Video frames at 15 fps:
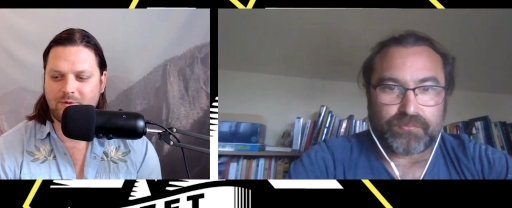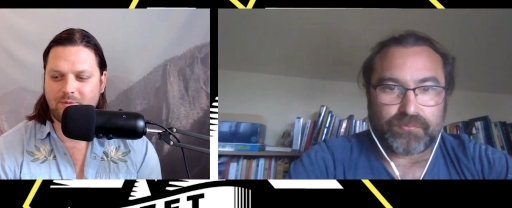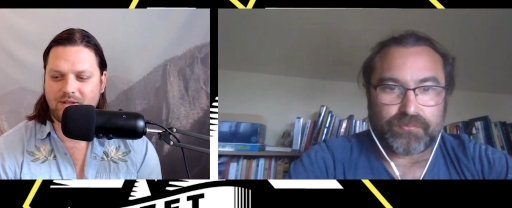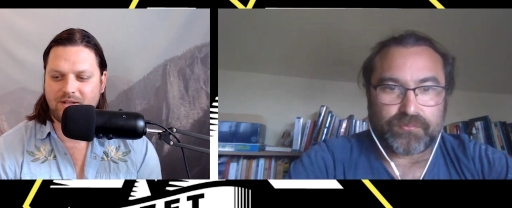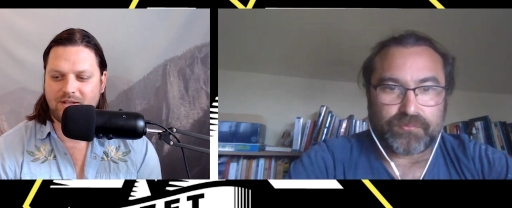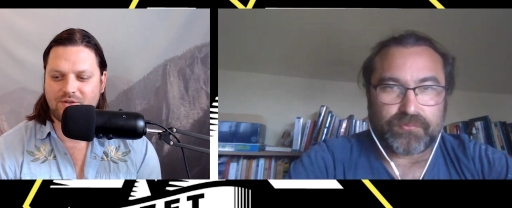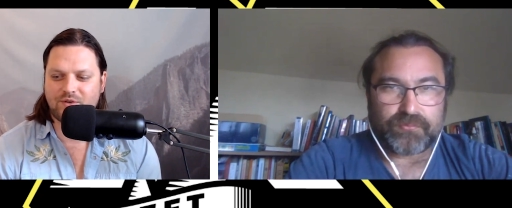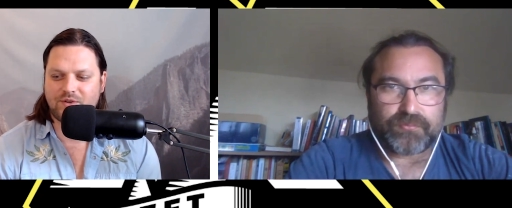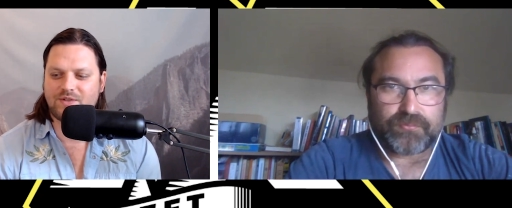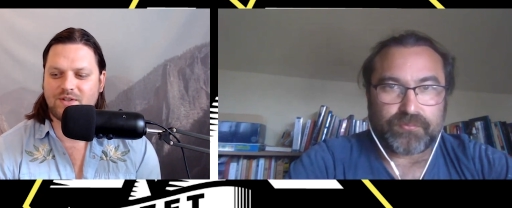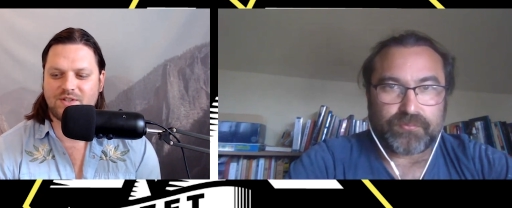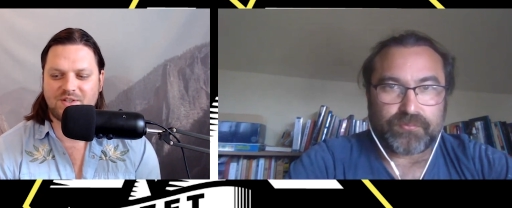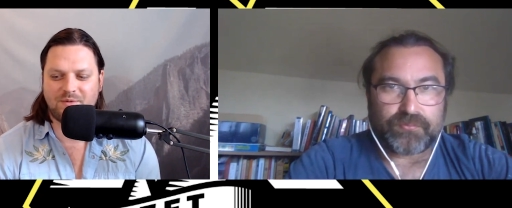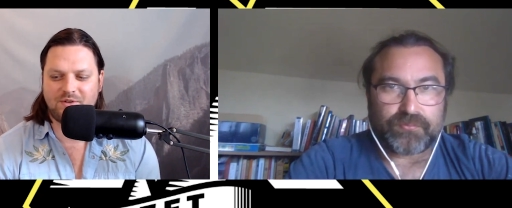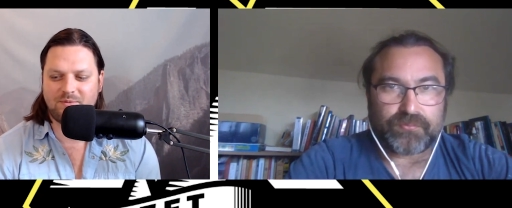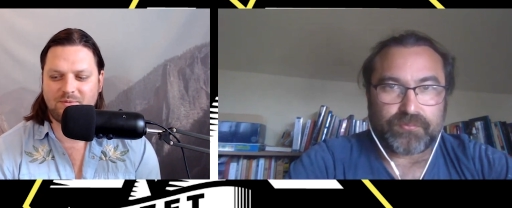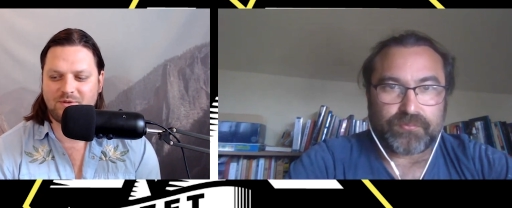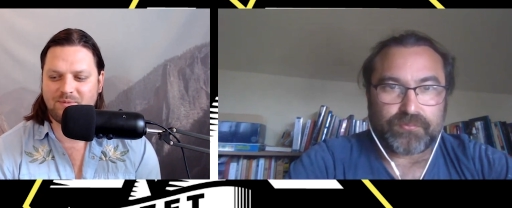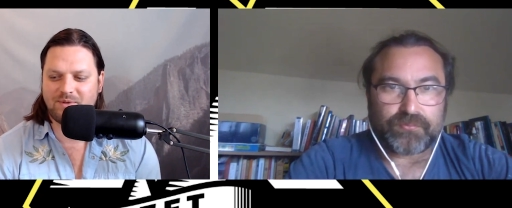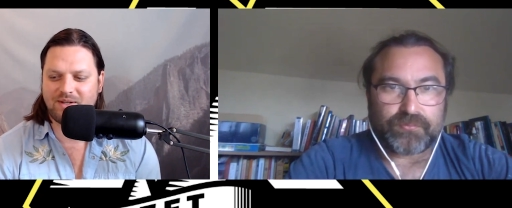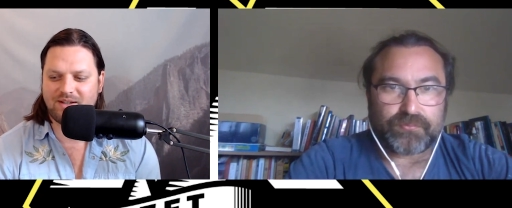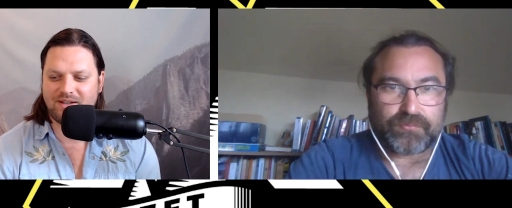Speaker 1: to be interesting, some of them
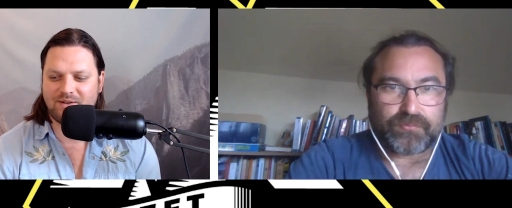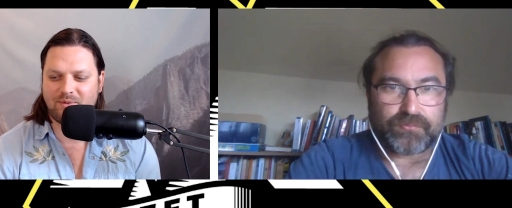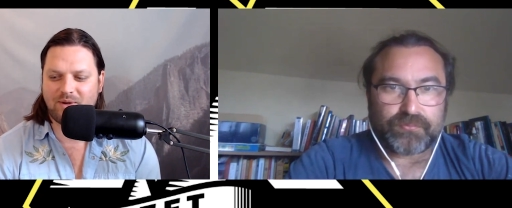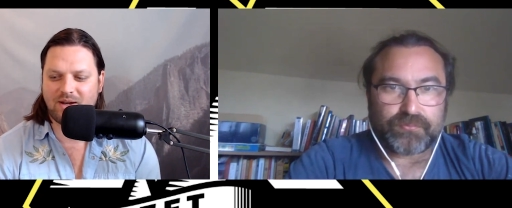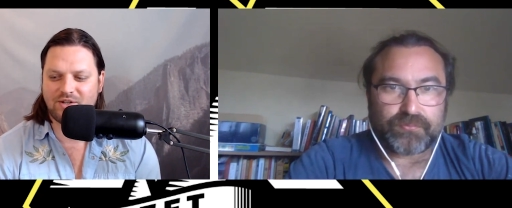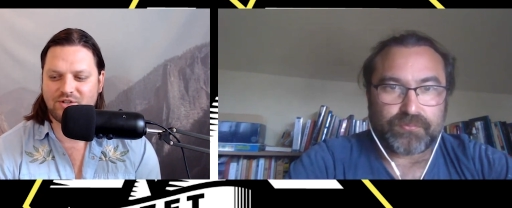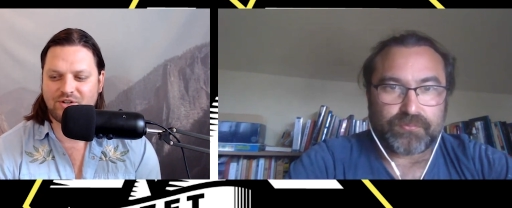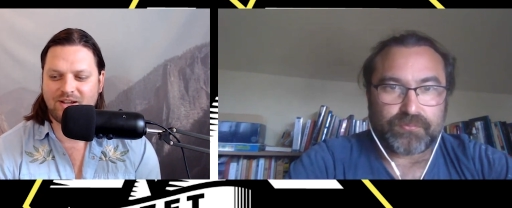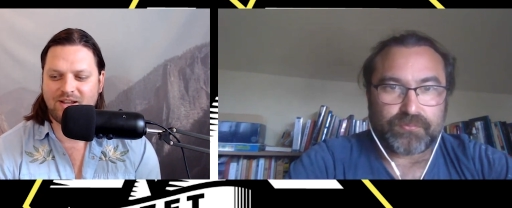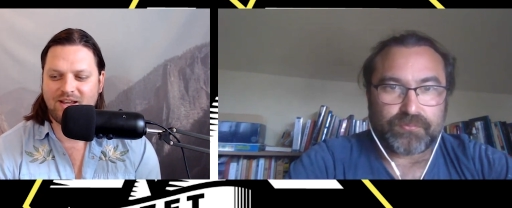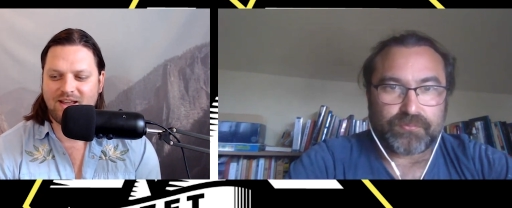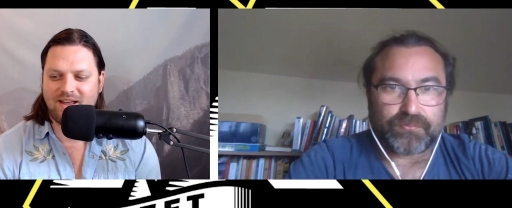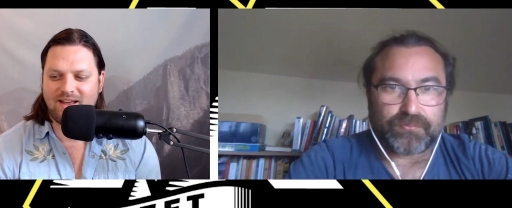to be enraging.